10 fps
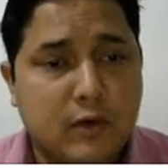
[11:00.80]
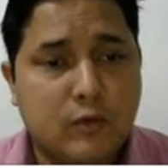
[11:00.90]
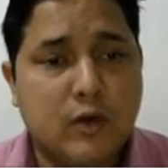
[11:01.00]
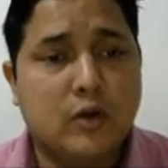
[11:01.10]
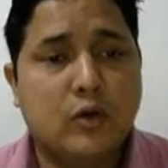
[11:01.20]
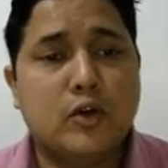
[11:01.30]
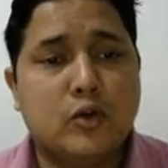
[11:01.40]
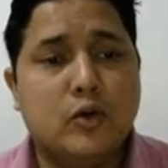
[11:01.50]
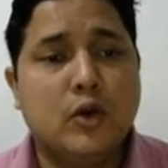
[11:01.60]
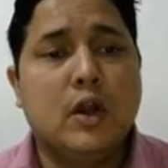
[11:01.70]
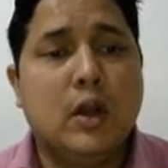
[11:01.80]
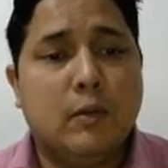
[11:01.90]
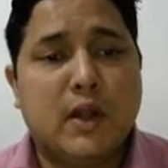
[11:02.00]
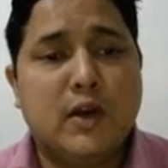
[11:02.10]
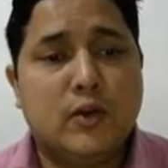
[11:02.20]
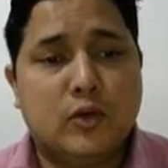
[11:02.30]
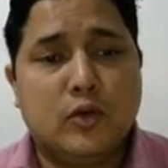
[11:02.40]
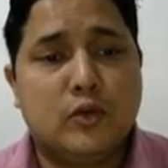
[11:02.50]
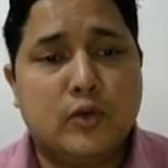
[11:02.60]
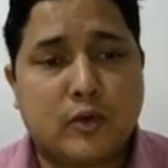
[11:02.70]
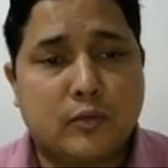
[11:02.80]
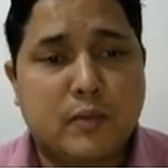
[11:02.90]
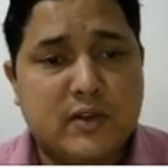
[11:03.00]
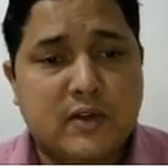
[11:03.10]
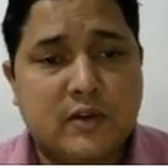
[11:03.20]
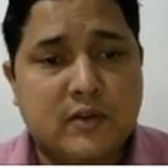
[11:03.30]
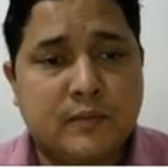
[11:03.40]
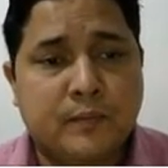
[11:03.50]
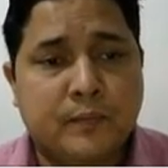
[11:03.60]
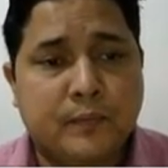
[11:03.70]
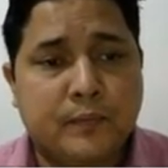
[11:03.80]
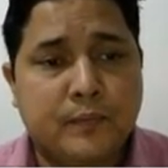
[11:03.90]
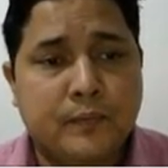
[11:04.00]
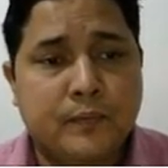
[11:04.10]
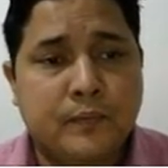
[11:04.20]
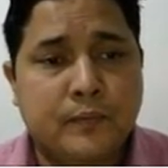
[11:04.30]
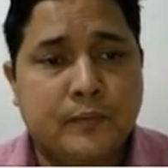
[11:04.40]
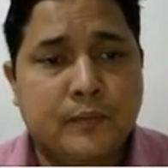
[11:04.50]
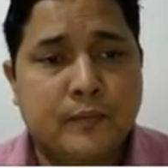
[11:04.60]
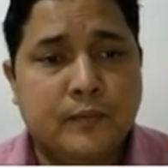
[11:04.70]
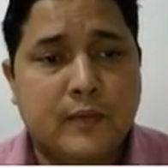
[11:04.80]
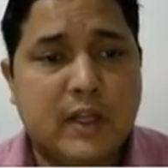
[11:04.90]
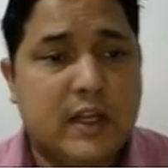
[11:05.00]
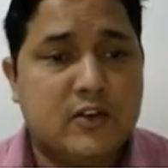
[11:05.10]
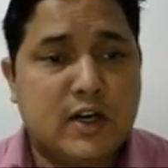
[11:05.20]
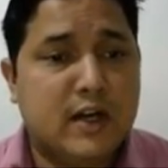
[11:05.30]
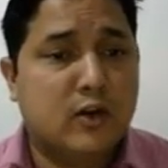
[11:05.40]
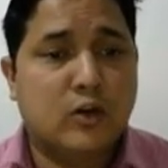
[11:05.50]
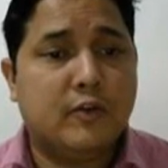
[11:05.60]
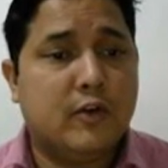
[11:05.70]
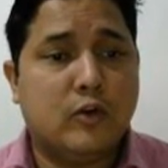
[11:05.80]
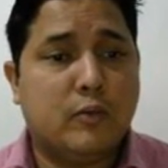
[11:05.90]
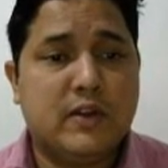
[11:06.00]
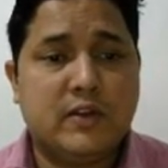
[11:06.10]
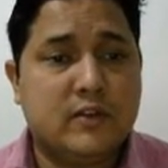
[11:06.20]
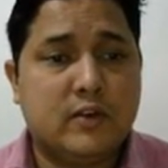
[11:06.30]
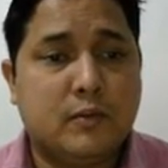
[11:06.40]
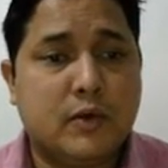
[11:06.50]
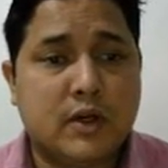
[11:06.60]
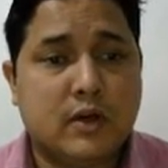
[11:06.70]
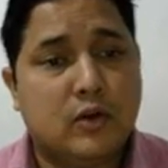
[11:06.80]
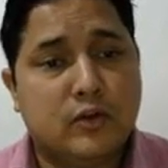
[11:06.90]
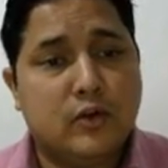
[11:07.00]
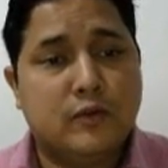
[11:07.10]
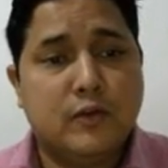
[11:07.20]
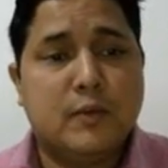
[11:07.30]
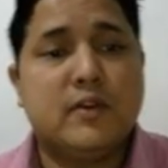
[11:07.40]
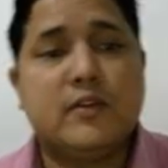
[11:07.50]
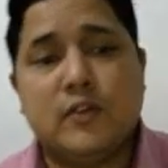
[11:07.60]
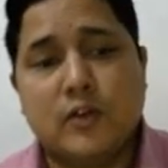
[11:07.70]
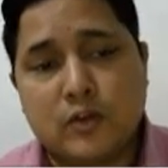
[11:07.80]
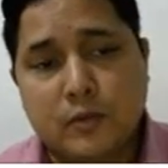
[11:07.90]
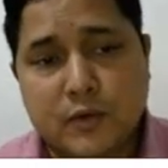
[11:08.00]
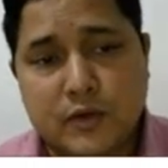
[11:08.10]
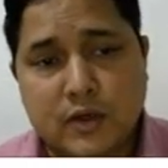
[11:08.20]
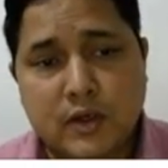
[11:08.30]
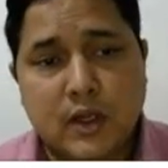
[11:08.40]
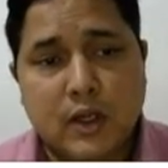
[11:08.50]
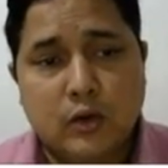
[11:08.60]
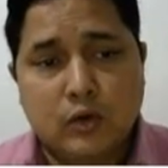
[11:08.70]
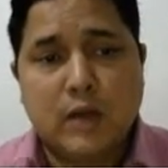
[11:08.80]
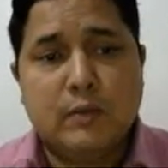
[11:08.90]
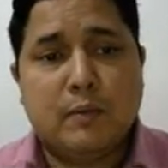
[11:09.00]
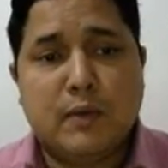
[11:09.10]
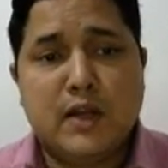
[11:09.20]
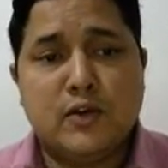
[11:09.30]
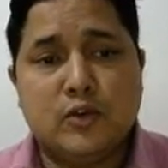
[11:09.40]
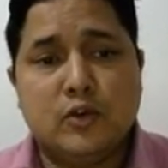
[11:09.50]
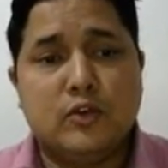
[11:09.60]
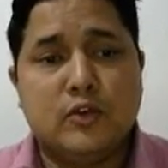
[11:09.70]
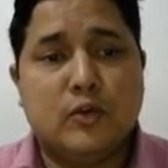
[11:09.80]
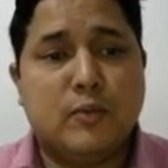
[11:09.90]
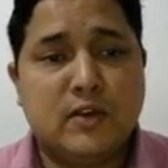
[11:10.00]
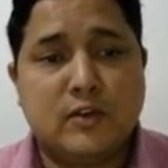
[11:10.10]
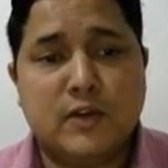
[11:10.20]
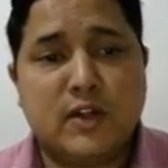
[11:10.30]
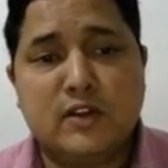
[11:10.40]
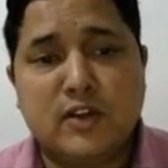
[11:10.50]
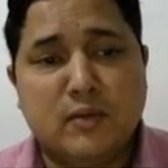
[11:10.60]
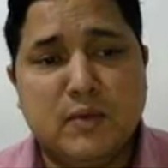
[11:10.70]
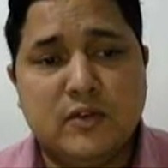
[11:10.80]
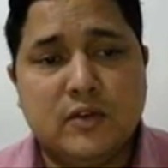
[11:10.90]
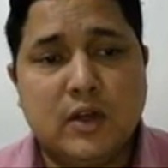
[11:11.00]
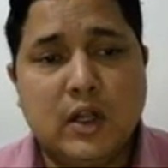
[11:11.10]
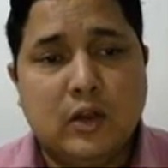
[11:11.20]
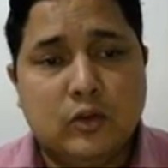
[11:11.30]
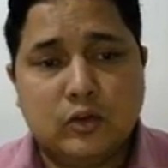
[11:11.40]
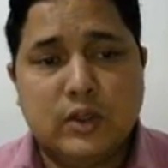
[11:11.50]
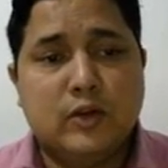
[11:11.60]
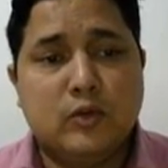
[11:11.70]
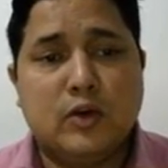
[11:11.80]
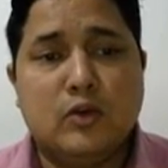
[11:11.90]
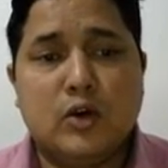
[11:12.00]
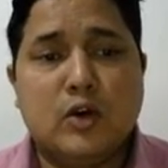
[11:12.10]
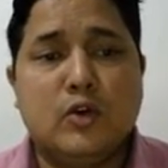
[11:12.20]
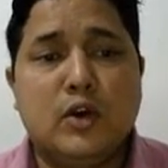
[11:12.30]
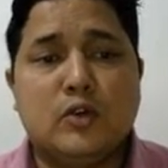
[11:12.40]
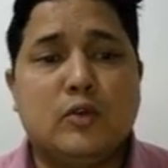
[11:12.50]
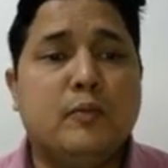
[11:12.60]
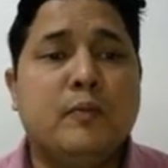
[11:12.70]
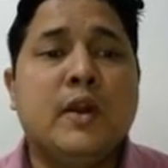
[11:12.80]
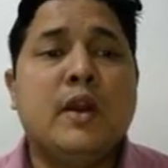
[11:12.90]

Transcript: even you are going to planning to close your business. Like starting off your business is a project, closing of your business is also a project. You have the plan to close your business within 3 months so that you are not going to